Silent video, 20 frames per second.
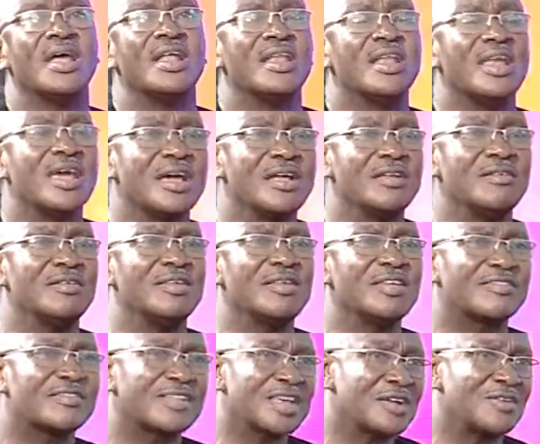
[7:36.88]
Then the
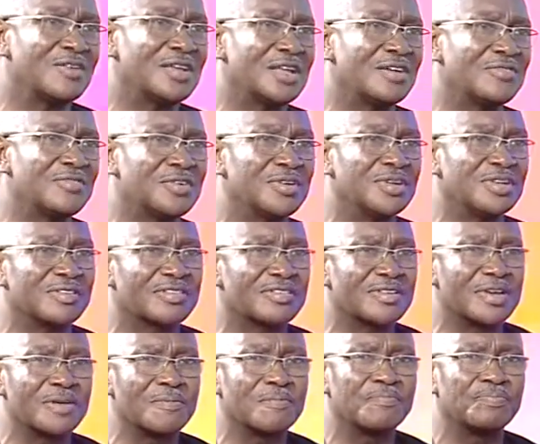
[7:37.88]
second level is,
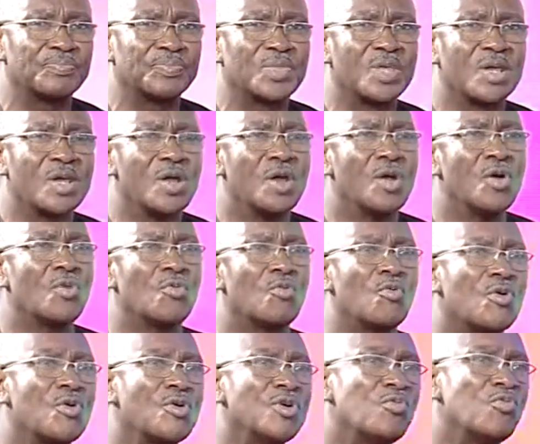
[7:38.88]

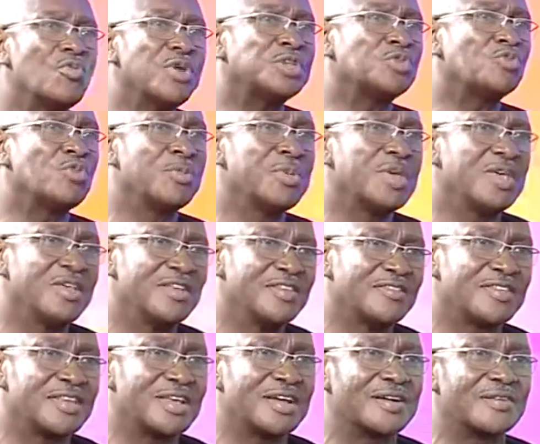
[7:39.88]
which will be
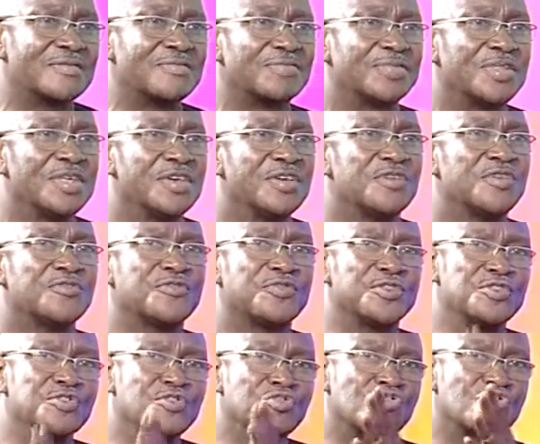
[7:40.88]
easier for
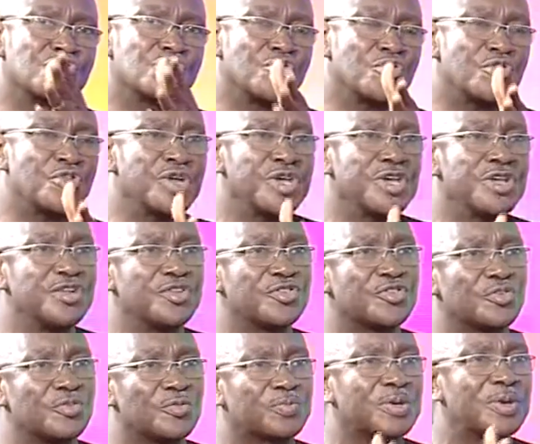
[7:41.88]
you to go
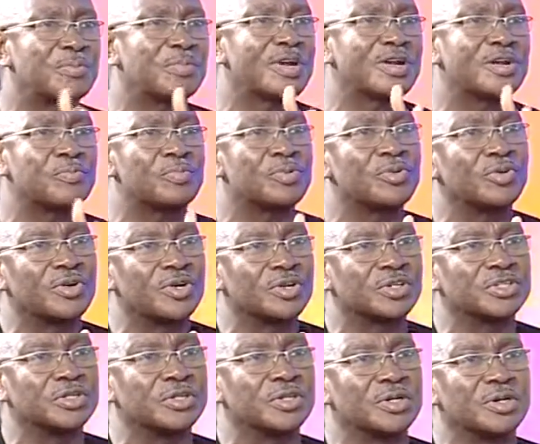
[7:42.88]
into primary
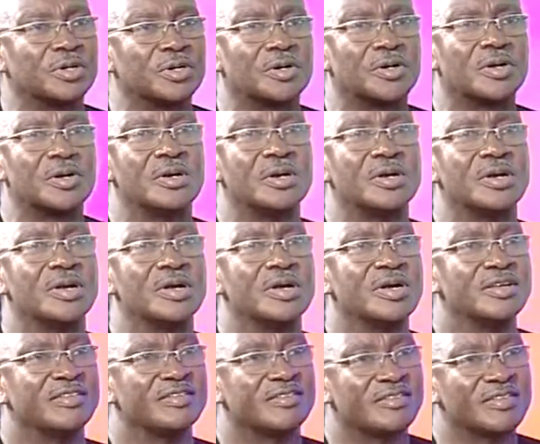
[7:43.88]
production, or
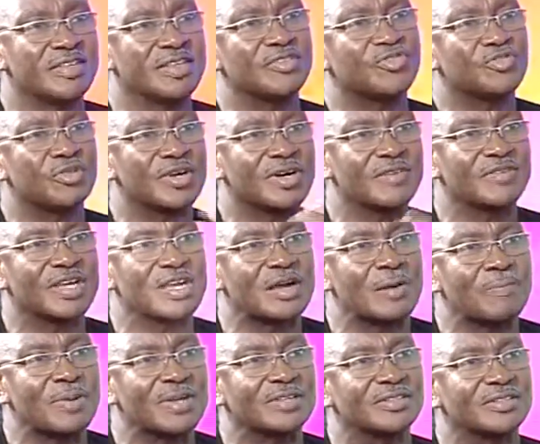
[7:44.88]
since you have the
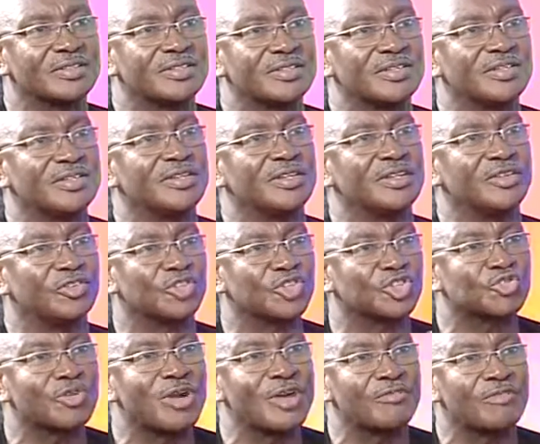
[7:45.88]
capacity, the
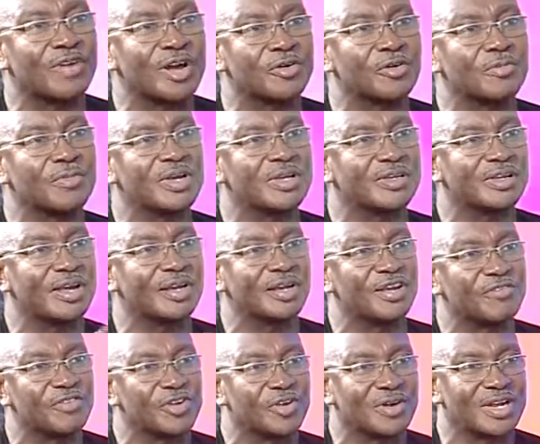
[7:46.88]
industrial environment and
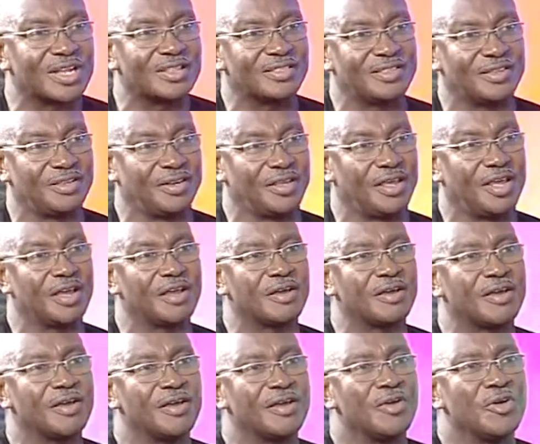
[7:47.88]
every other thing here,
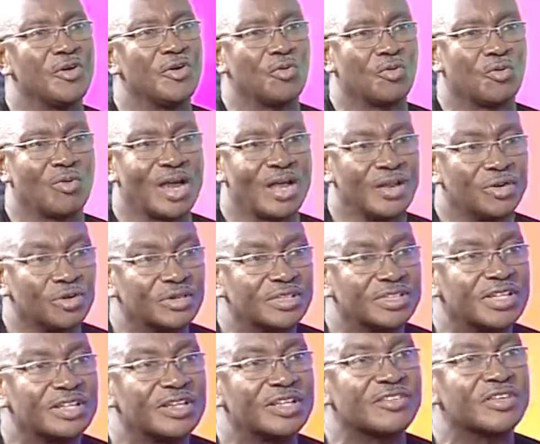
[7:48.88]
why not
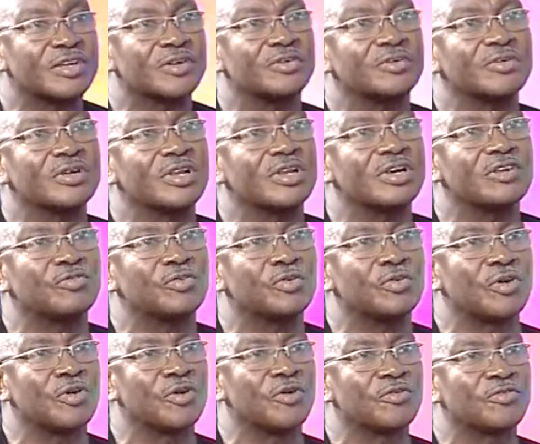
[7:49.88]
take the secondary level
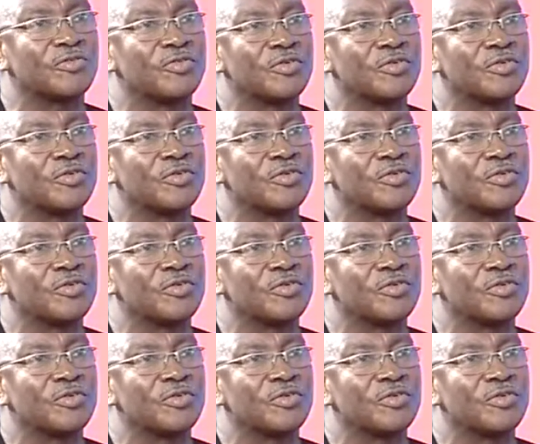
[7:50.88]
of